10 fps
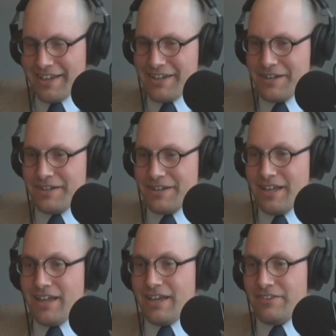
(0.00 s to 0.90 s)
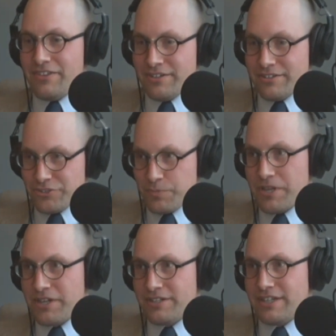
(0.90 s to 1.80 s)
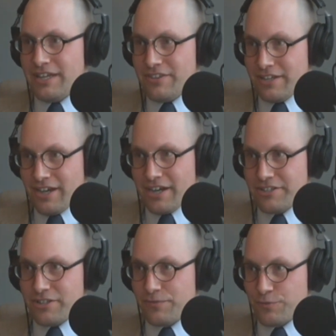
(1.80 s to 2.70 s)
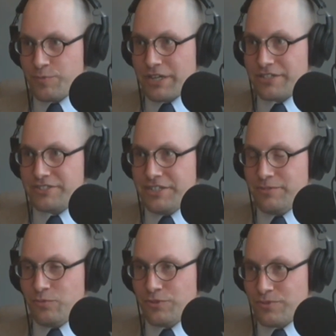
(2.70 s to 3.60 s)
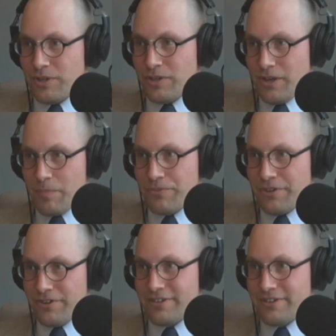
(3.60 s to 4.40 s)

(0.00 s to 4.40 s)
And then Japan, and then oddly enough, Uzbekistan was up there.